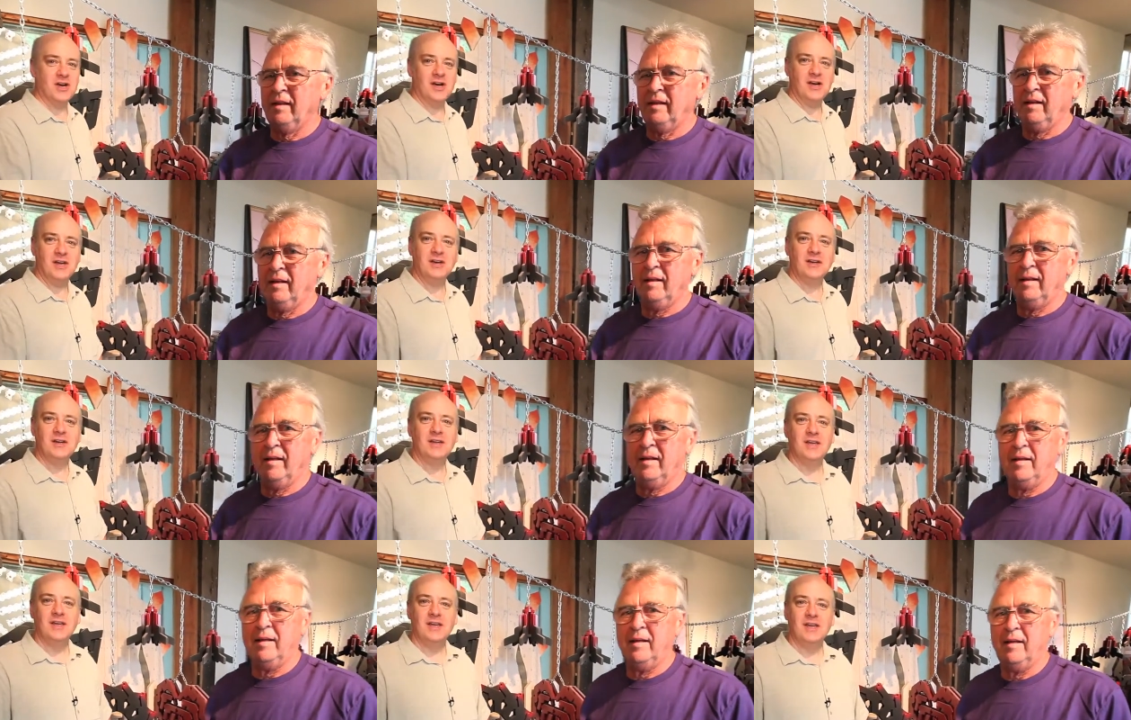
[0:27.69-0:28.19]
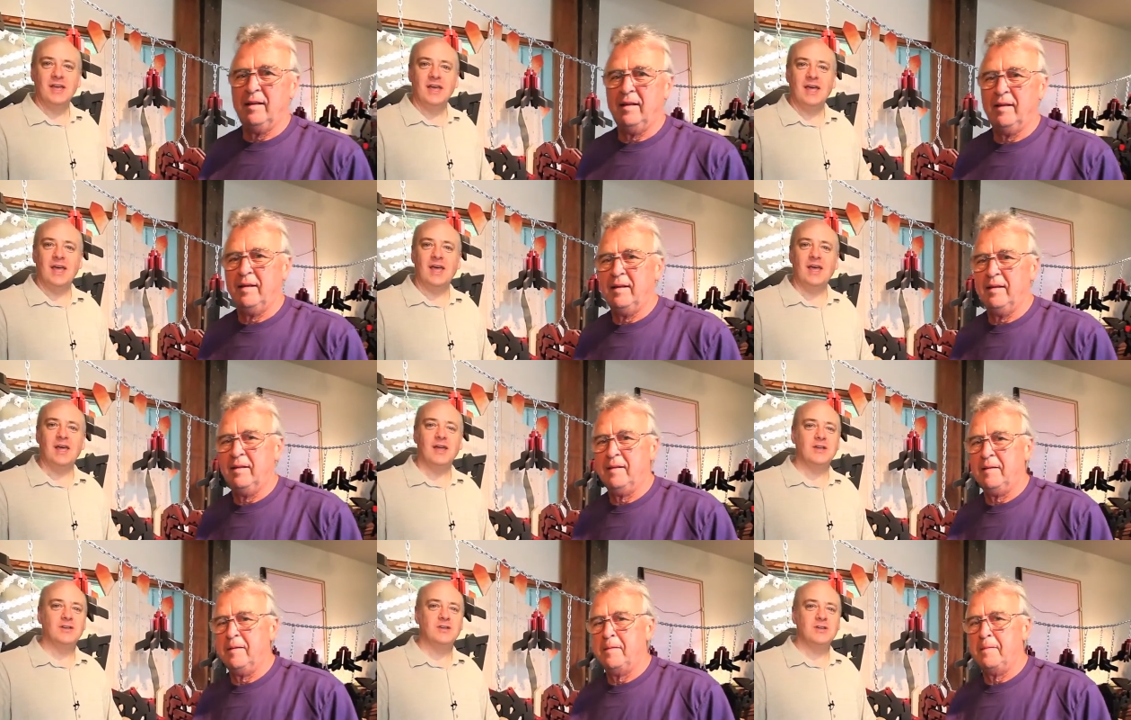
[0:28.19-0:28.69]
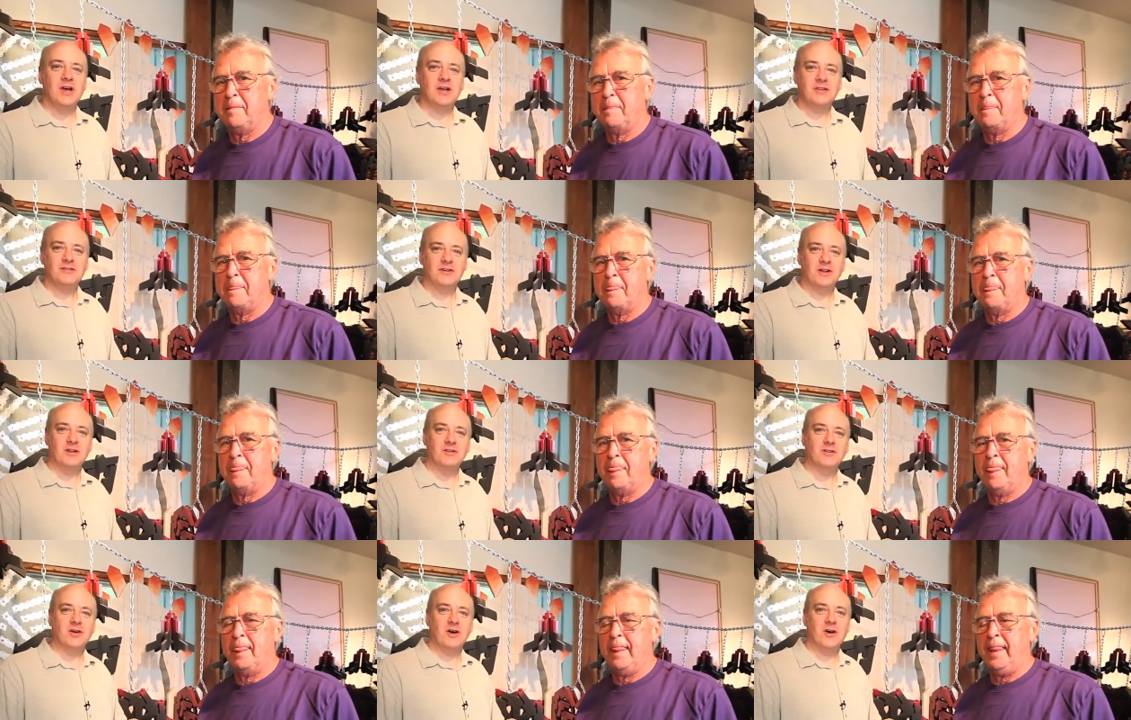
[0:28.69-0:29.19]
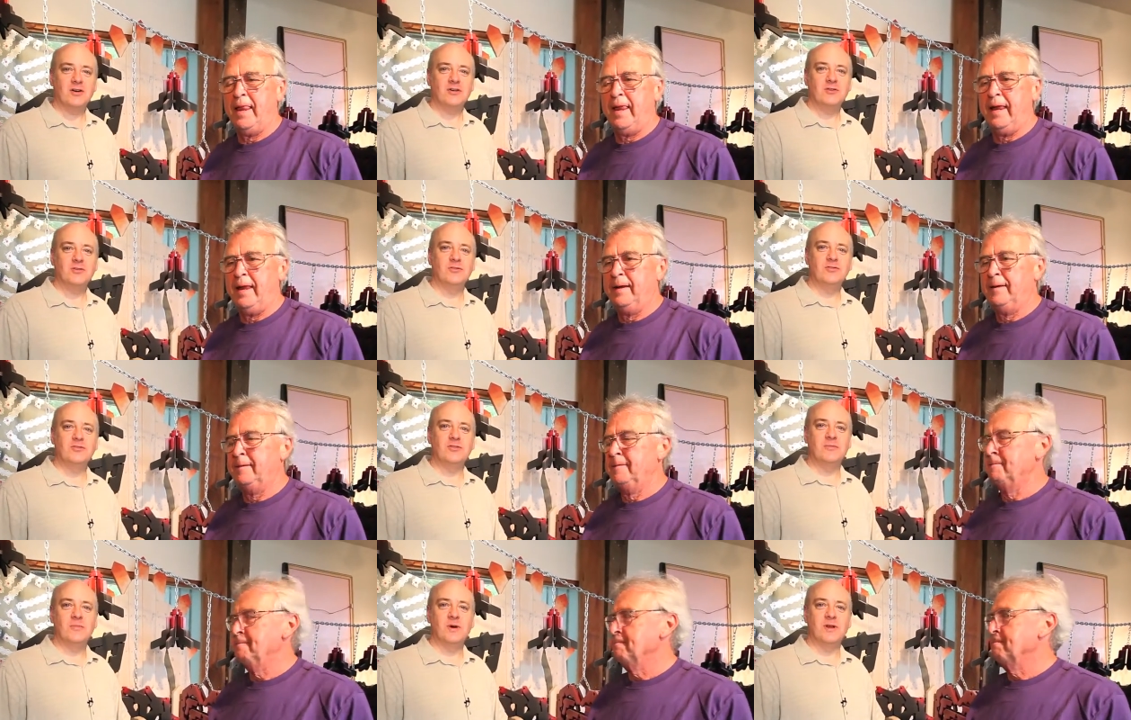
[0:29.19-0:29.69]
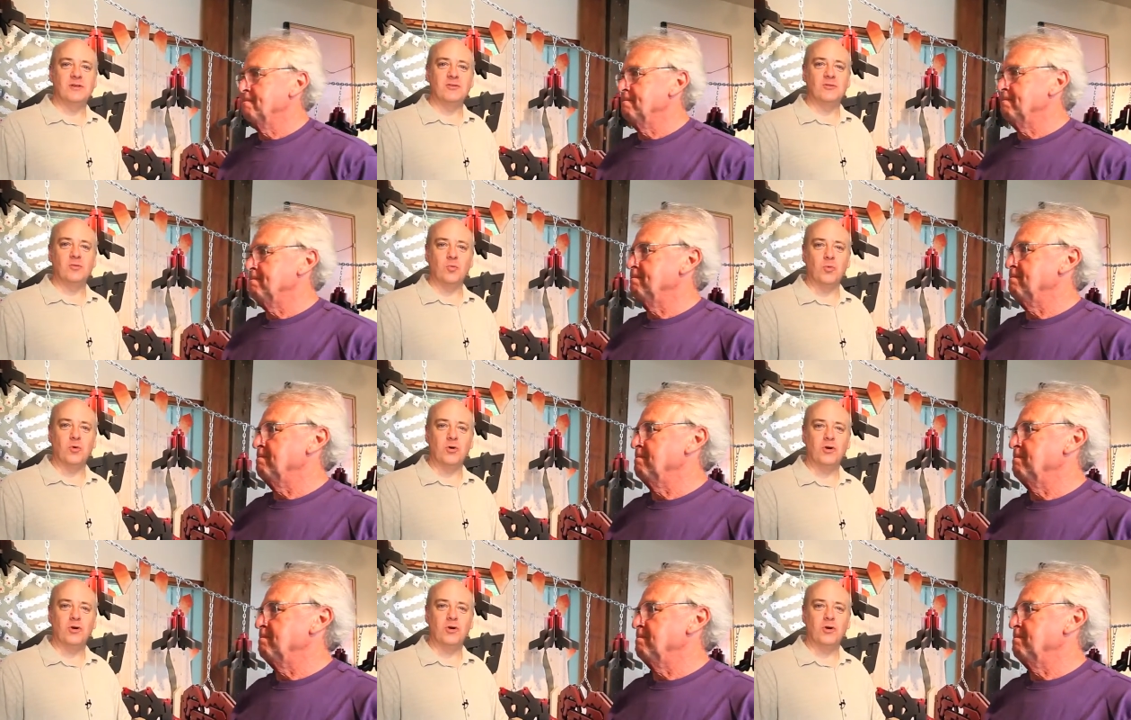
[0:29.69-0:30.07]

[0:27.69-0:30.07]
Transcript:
Speaker 1: John. And John's going to talk to us about his